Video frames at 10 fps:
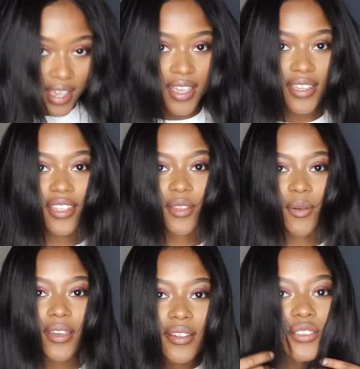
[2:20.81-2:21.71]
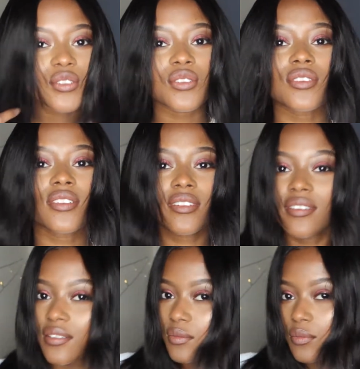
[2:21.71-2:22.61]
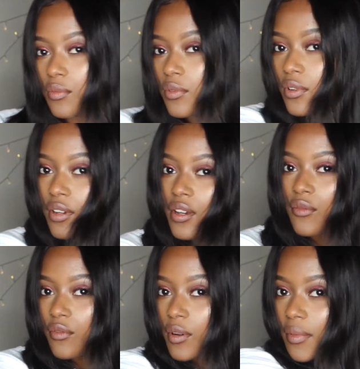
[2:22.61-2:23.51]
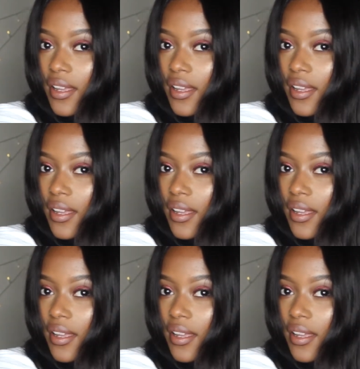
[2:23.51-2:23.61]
And anyway, I'll just run my